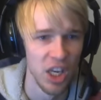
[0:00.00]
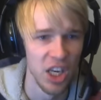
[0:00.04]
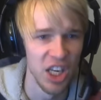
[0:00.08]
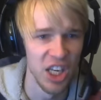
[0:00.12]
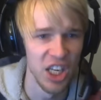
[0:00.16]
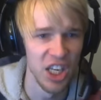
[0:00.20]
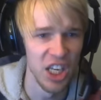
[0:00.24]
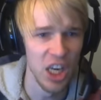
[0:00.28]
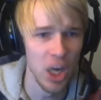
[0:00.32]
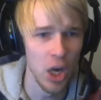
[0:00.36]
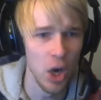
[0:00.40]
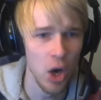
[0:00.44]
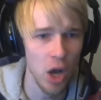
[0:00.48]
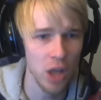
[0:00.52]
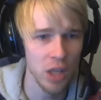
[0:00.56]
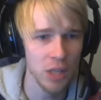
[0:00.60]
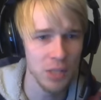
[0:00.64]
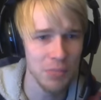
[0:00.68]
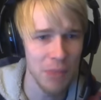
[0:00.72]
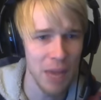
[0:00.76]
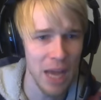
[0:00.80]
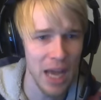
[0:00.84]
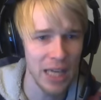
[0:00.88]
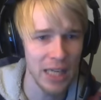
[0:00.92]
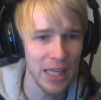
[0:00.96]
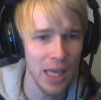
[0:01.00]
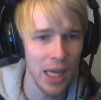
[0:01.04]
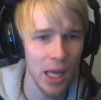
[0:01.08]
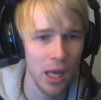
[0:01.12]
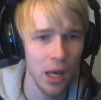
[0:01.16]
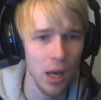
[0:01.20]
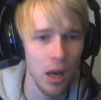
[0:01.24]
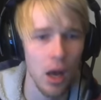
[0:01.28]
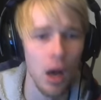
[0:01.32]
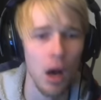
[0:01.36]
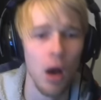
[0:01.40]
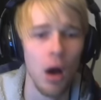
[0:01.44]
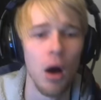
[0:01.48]
No, it's my
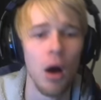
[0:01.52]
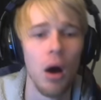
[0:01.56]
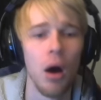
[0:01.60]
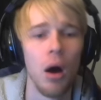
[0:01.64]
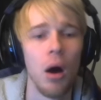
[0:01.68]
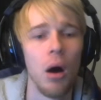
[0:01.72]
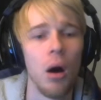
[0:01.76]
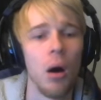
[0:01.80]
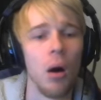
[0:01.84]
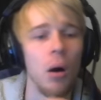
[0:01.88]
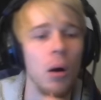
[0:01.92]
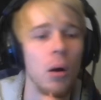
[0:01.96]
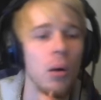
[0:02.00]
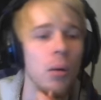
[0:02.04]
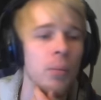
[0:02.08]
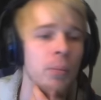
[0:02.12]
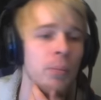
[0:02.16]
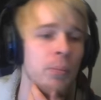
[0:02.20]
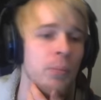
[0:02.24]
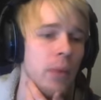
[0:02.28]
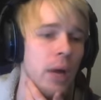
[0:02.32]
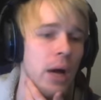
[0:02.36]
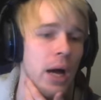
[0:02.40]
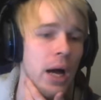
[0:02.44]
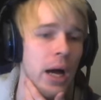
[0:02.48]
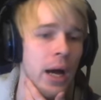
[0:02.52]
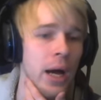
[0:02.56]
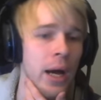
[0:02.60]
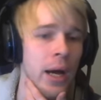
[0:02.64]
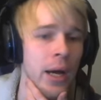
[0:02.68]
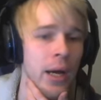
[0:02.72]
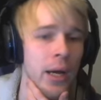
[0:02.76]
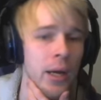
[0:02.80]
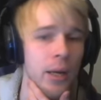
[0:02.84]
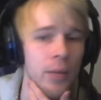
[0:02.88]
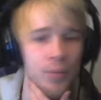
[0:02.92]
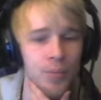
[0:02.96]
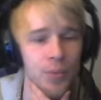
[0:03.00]
kill! Oh
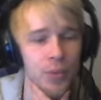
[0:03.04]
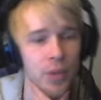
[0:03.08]
my...